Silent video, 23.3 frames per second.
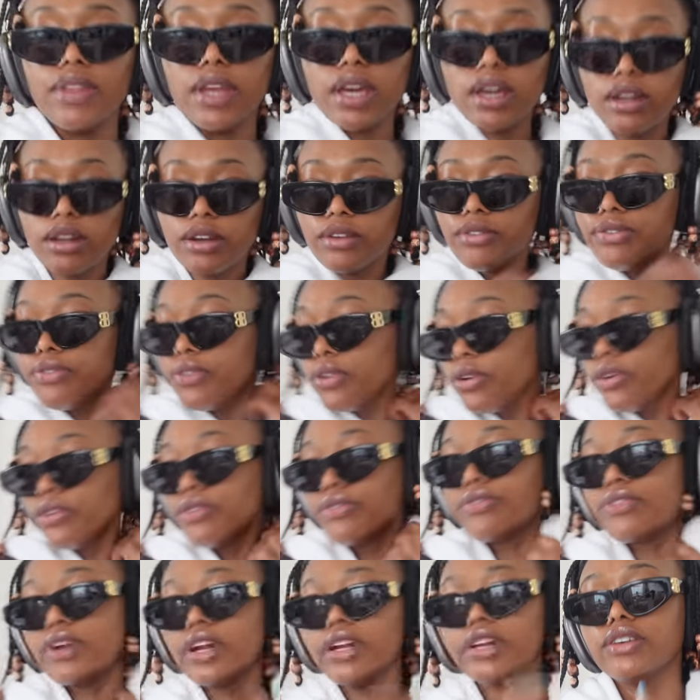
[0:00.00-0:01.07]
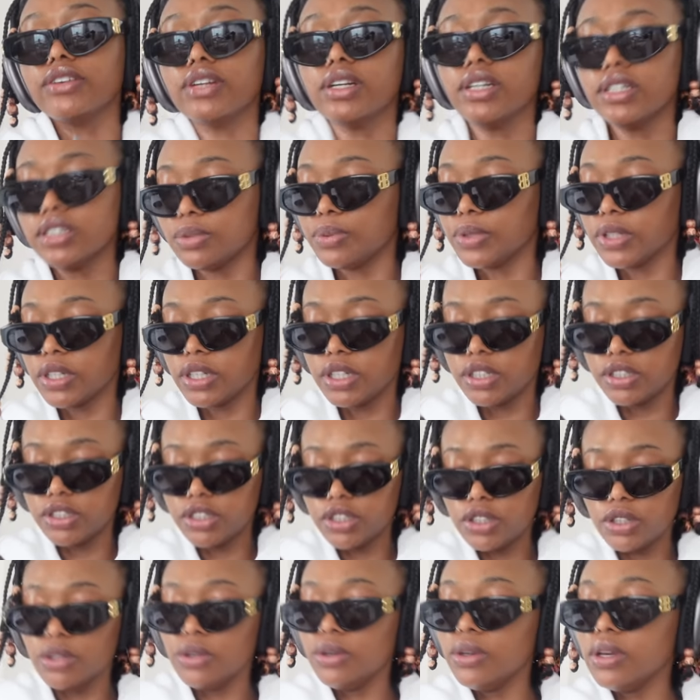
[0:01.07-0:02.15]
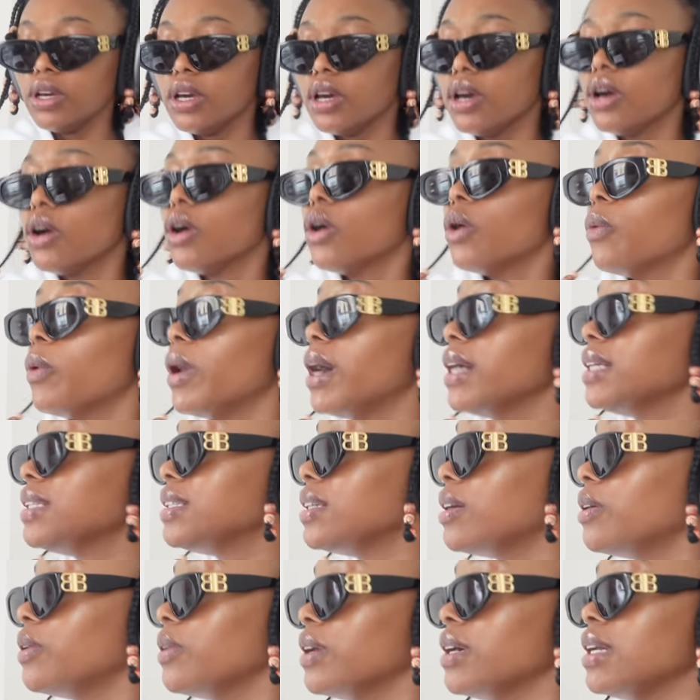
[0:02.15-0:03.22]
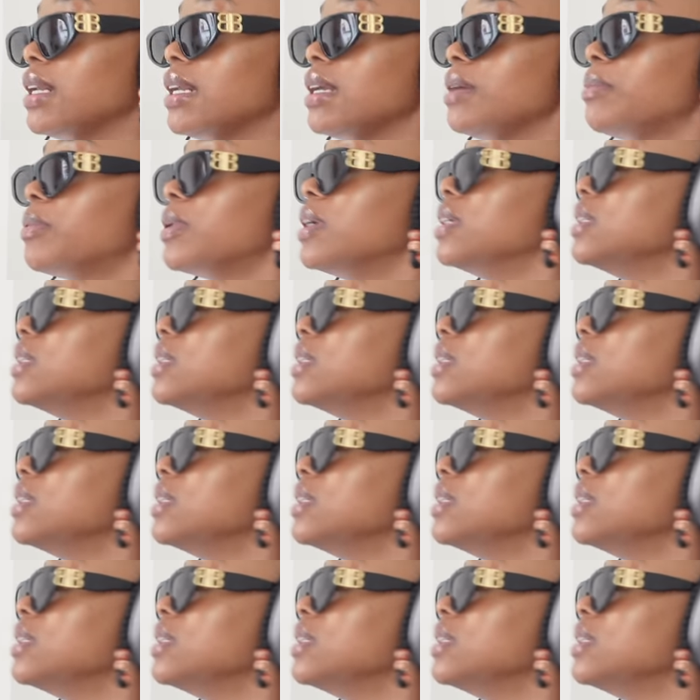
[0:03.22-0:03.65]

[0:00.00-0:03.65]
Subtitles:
then for fragrance, we're gonna do YSL Libre